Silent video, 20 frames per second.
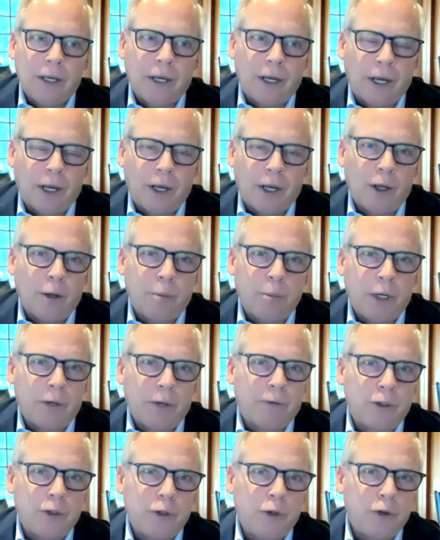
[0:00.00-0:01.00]
a bit
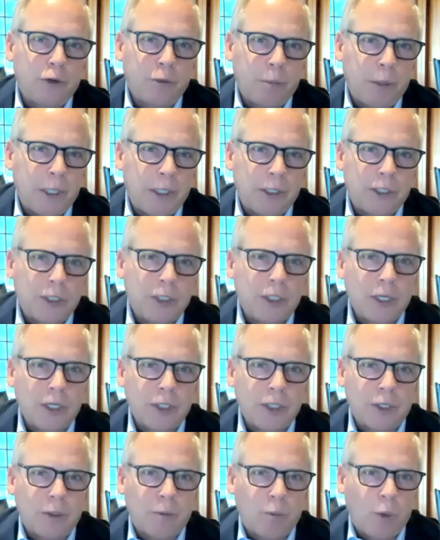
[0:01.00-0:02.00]
of a two-speed
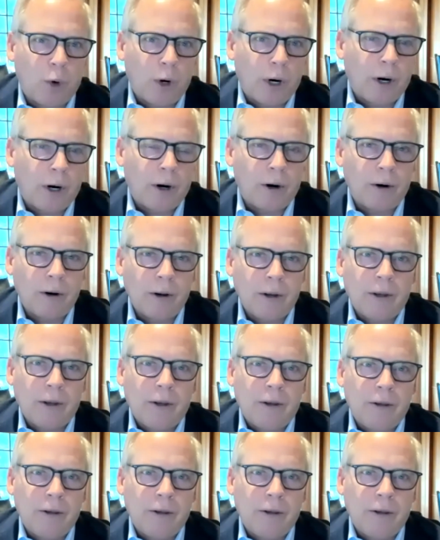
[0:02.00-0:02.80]
system where